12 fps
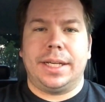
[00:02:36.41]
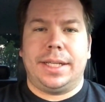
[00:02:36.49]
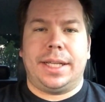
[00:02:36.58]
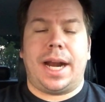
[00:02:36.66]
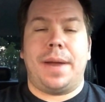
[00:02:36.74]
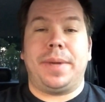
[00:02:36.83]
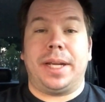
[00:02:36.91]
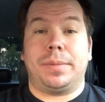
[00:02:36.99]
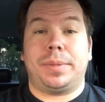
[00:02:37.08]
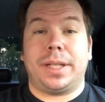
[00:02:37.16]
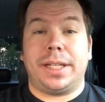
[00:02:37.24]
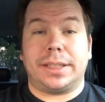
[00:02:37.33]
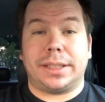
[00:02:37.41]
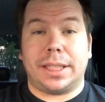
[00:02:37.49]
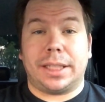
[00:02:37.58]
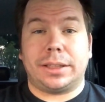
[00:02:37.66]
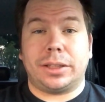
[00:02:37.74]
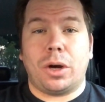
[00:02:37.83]
that I be in a place
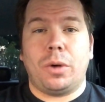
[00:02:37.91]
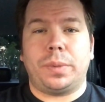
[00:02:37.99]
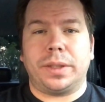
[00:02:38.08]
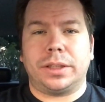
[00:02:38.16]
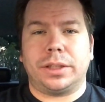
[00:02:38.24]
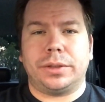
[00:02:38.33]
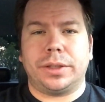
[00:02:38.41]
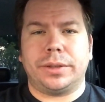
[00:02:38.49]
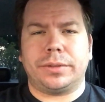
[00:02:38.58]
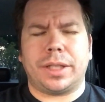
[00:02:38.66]
that's open to it.